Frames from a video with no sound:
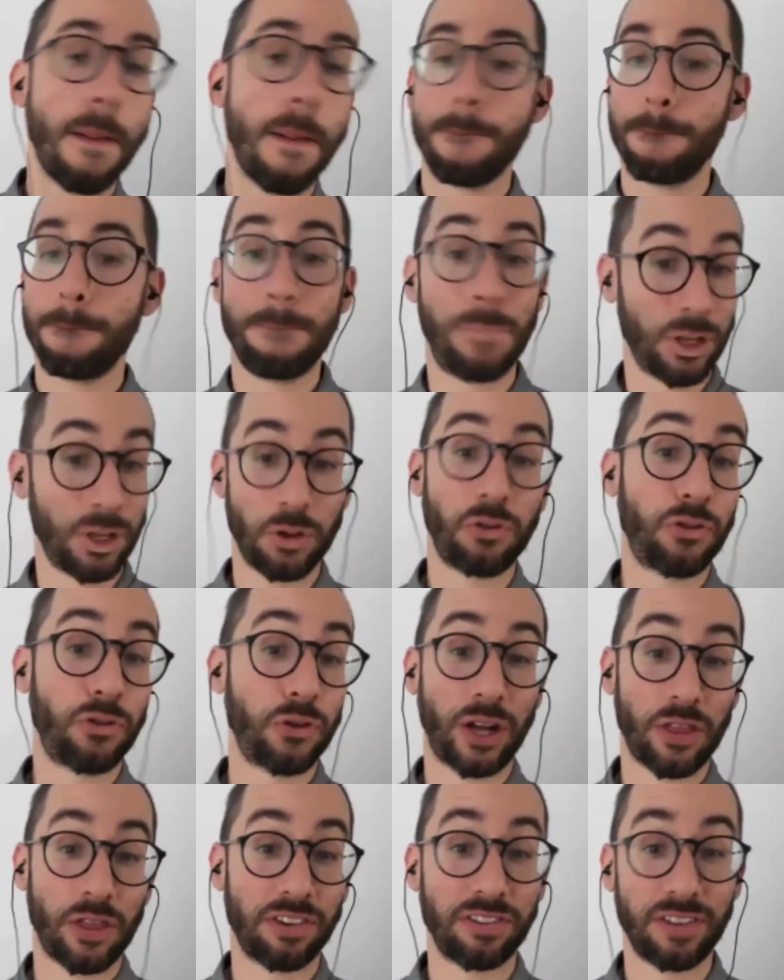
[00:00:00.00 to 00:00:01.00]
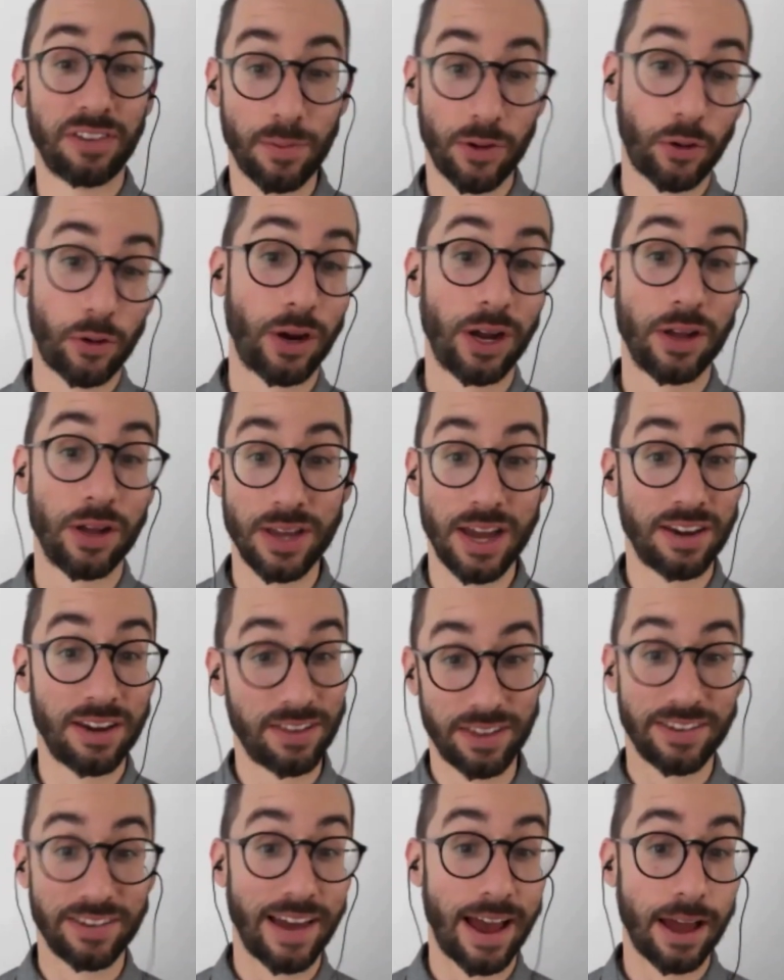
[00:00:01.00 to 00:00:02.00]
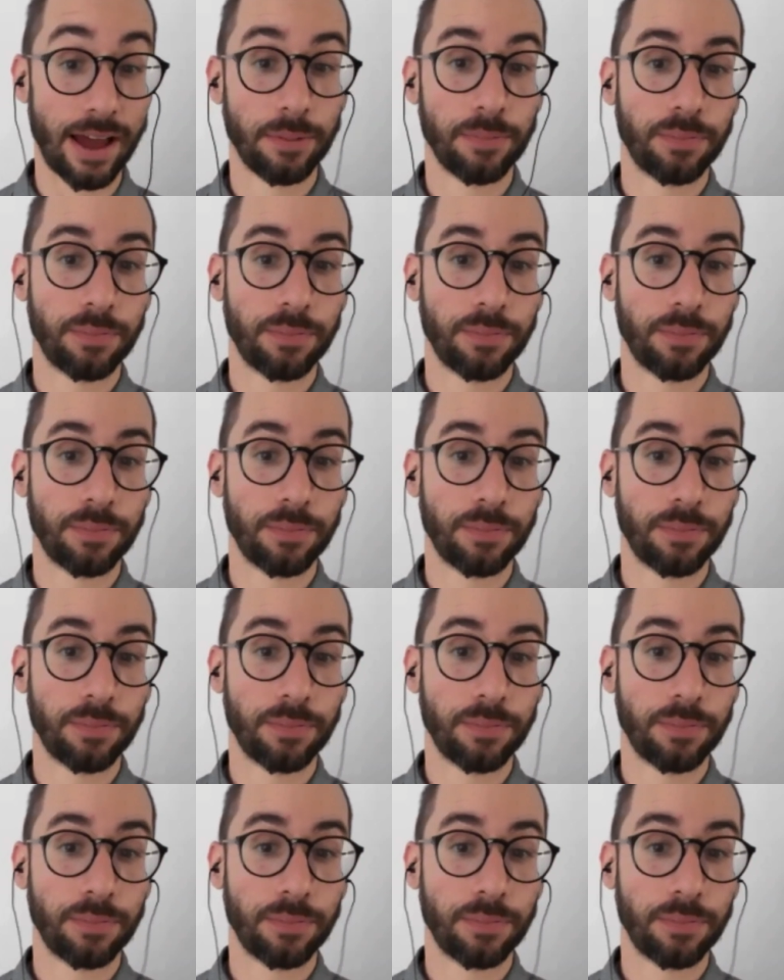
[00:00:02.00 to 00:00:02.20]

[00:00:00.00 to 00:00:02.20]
but you still get the same degree at the end of the day.